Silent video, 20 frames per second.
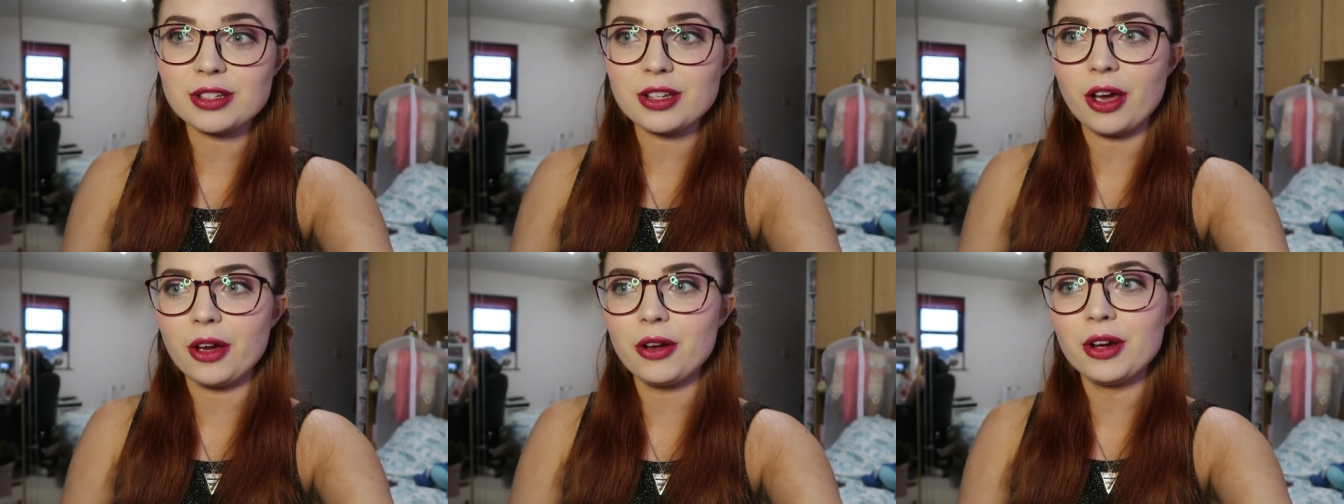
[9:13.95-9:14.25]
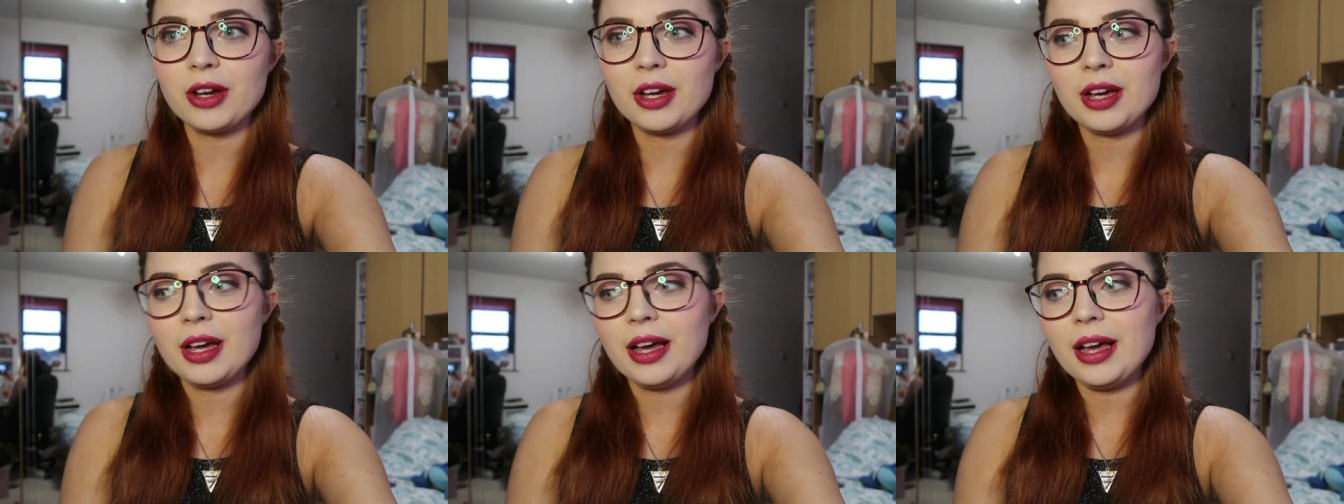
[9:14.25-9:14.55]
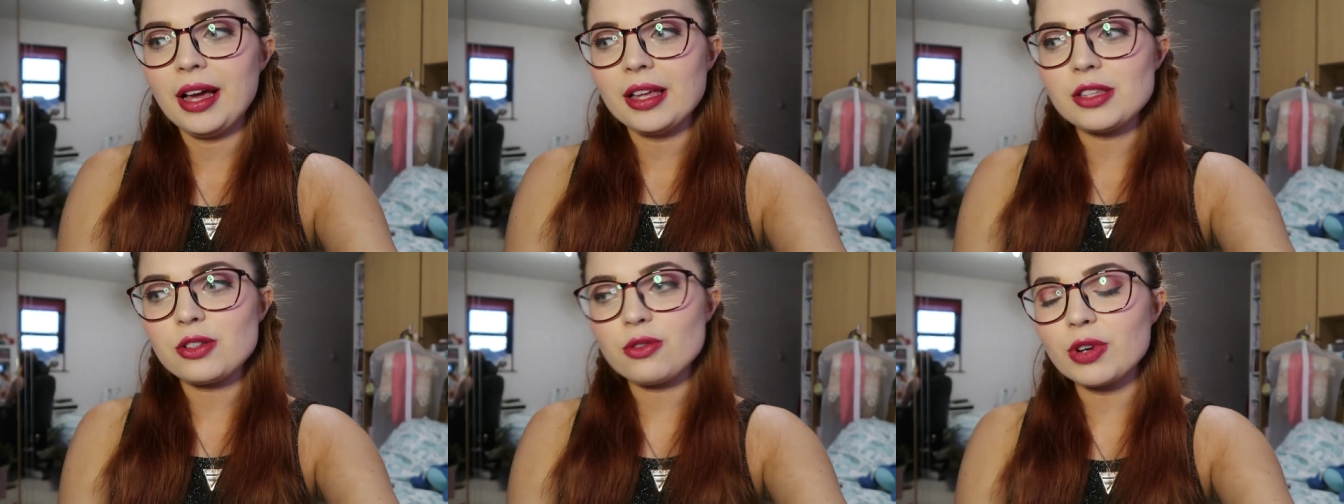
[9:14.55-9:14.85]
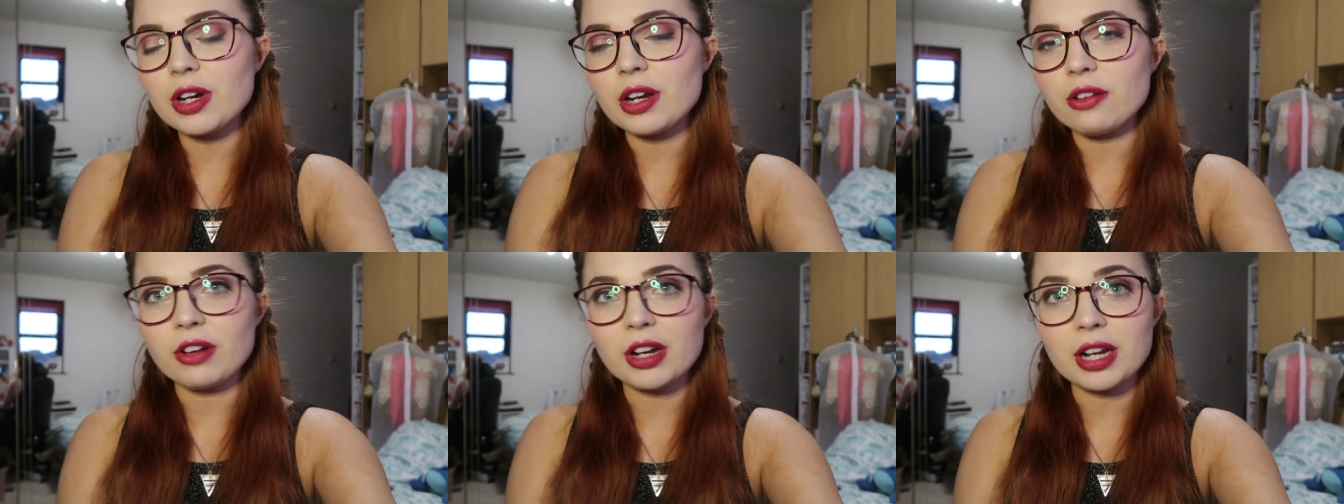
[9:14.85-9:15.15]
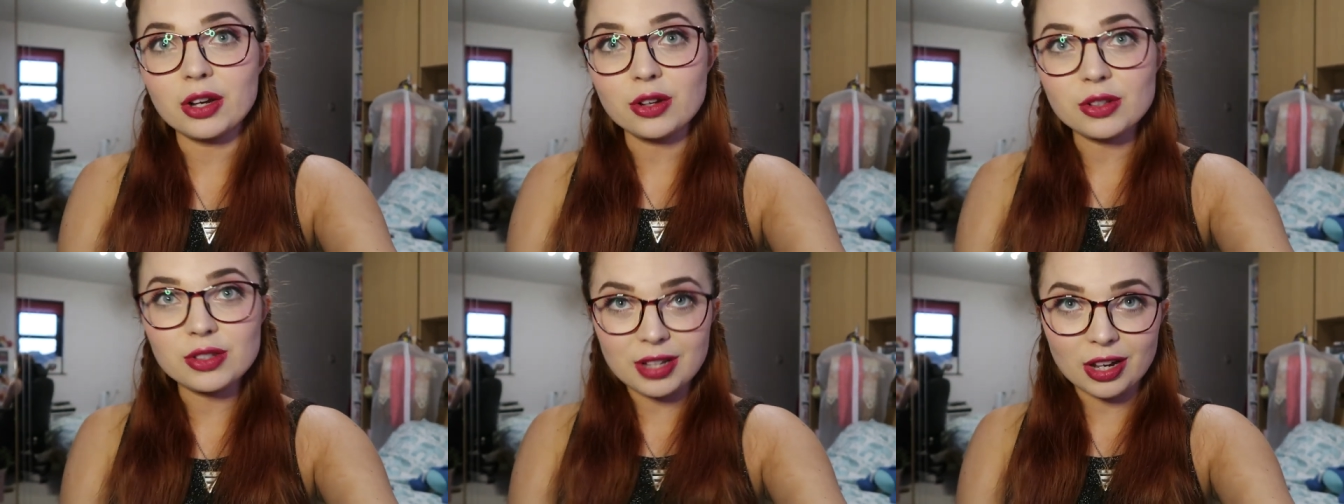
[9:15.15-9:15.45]
So it's a really,
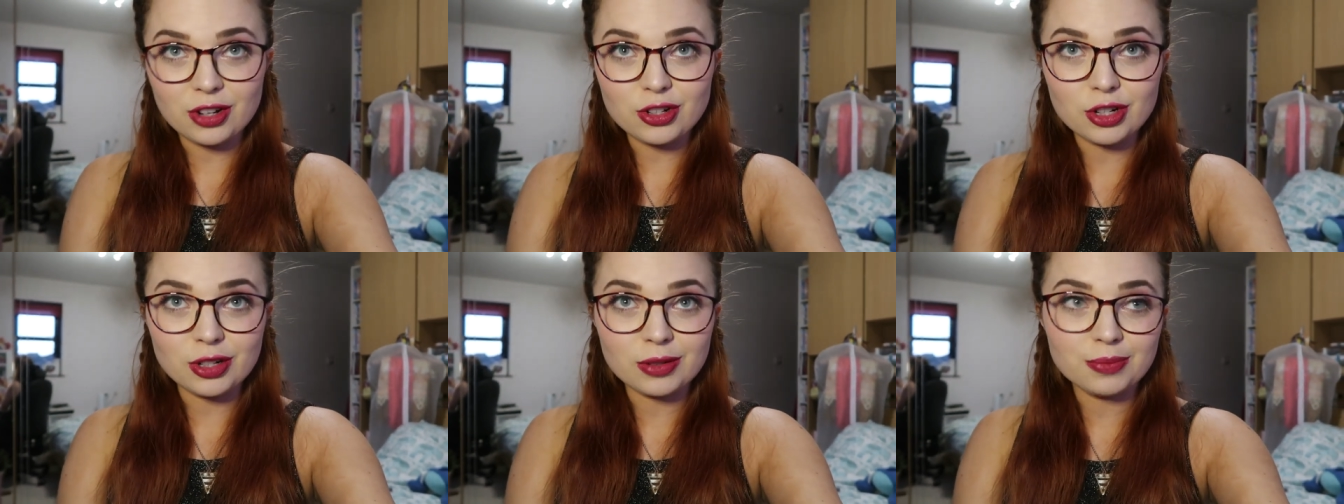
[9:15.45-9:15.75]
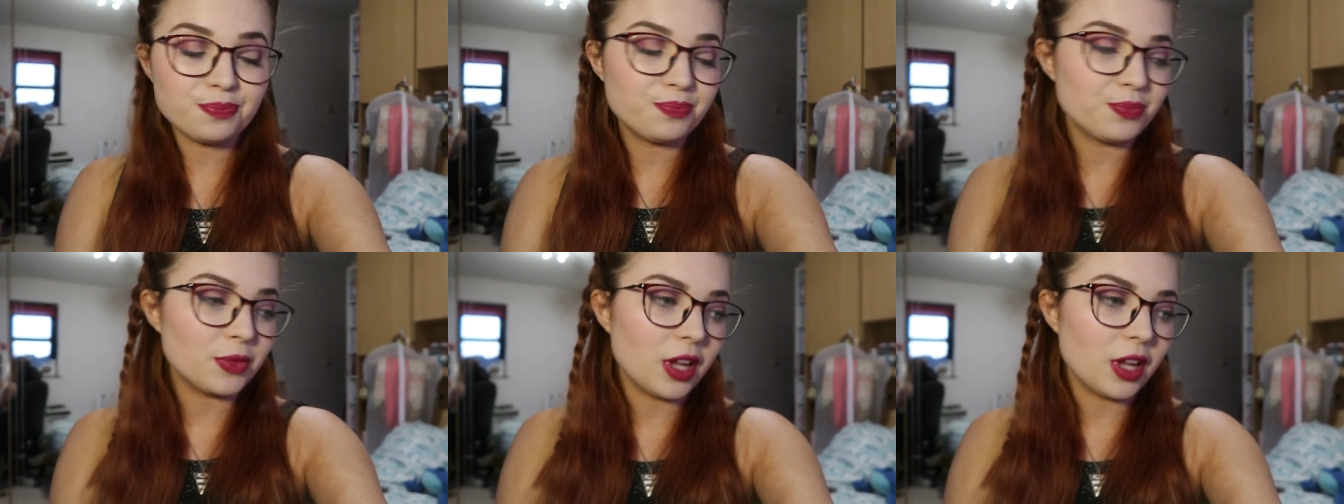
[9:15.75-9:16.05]
really good session.